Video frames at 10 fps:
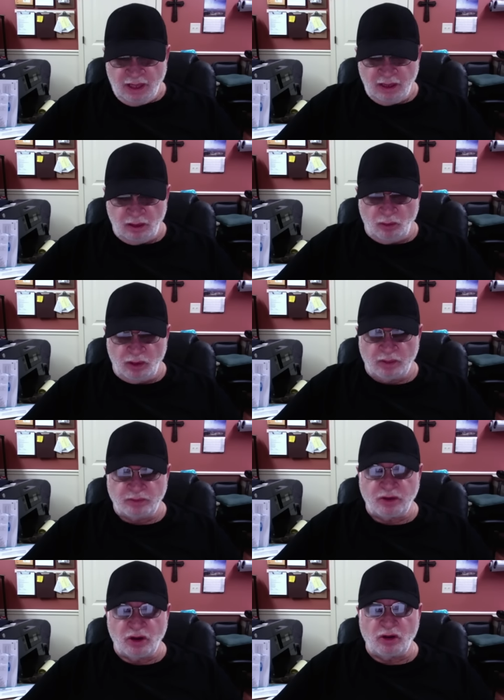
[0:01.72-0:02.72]
Hello,
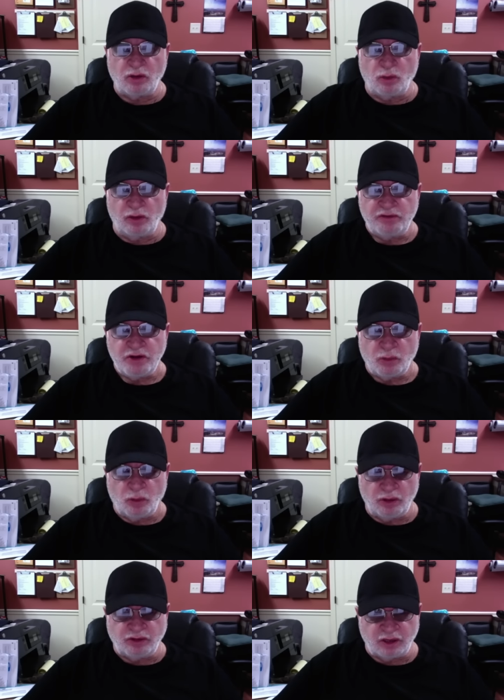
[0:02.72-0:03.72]
I'm Jody Wolfe. You're
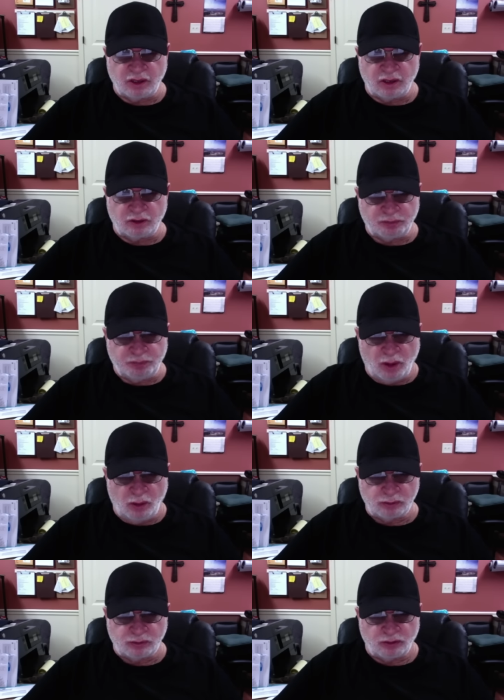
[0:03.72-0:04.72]
watching
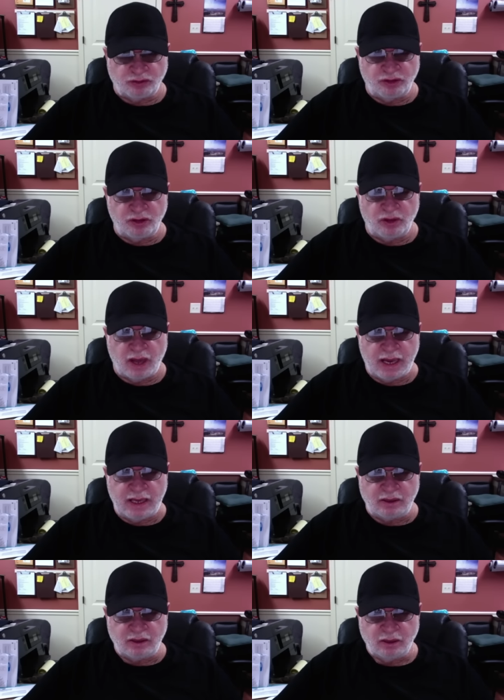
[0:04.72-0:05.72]
Expose on June
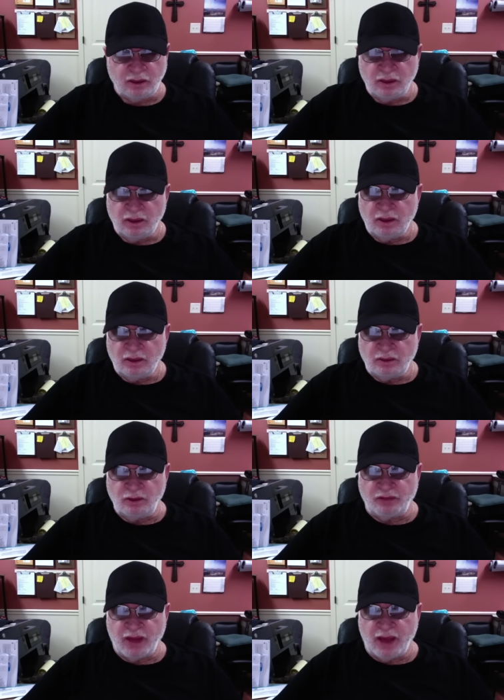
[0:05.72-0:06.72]
8,
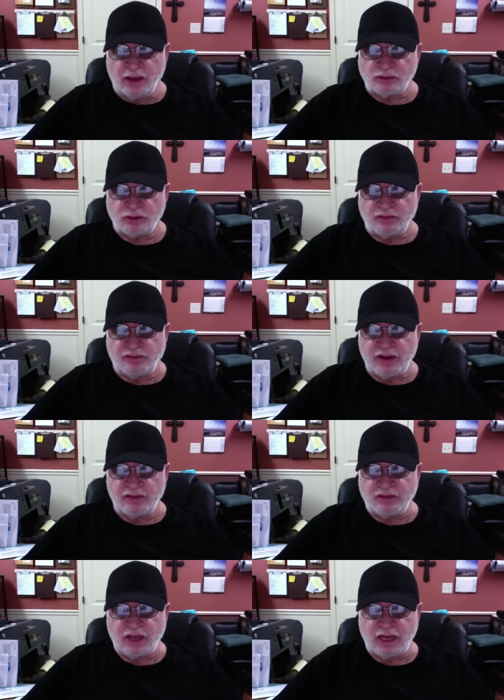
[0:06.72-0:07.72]

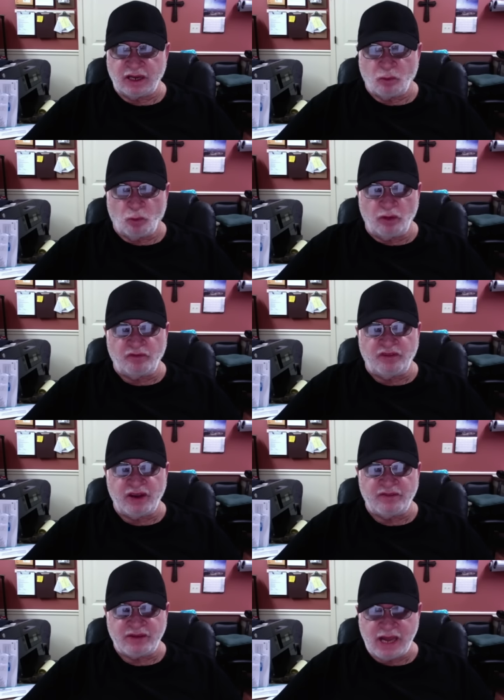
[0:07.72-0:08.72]
2015 at
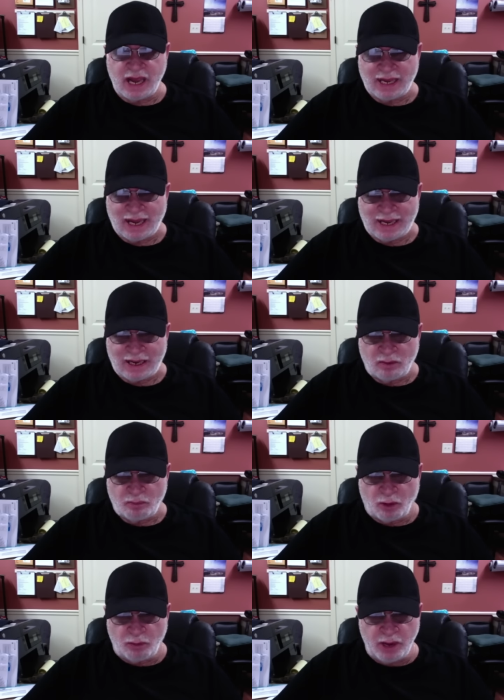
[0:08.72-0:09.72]
1:58
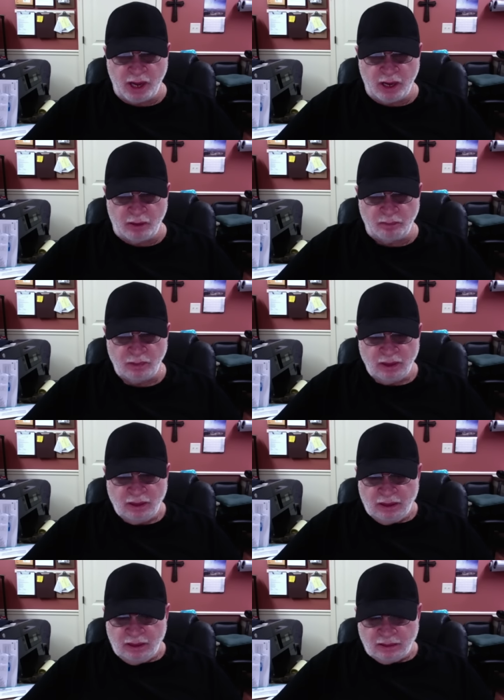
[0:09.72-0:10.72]
a.m. Birmingham.
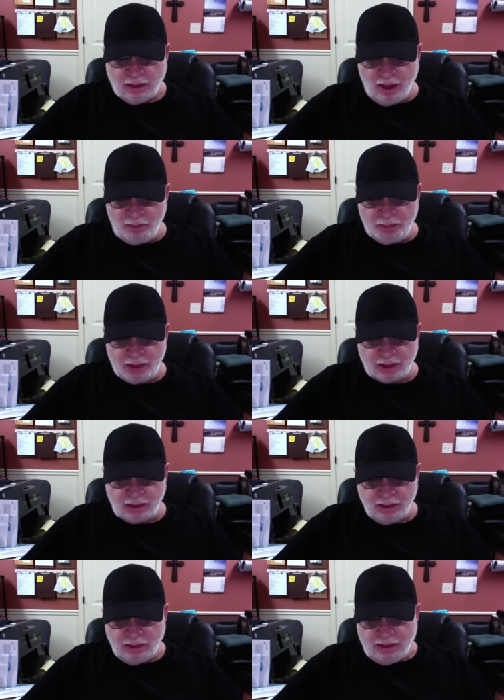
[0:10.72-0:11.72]

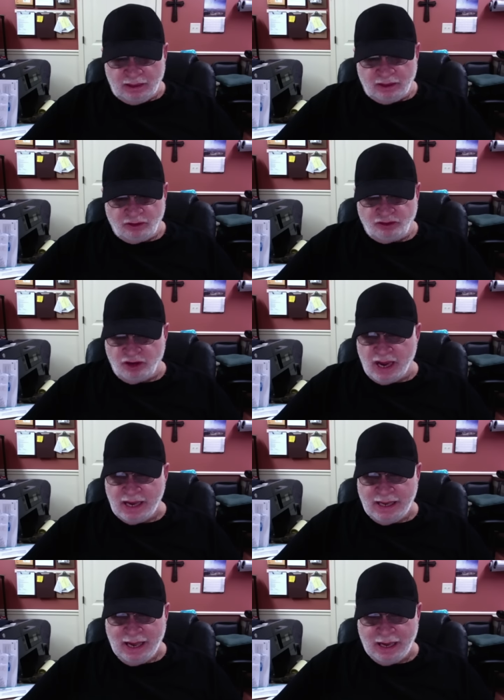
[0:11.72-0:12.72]
Topic:
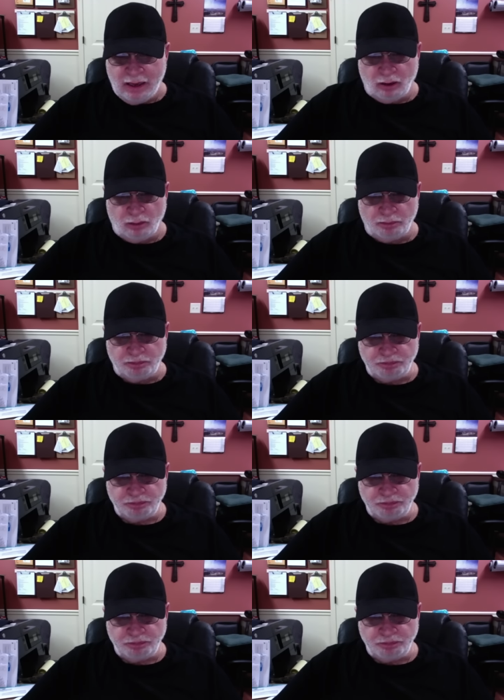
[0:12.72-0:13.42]
Jade Helm.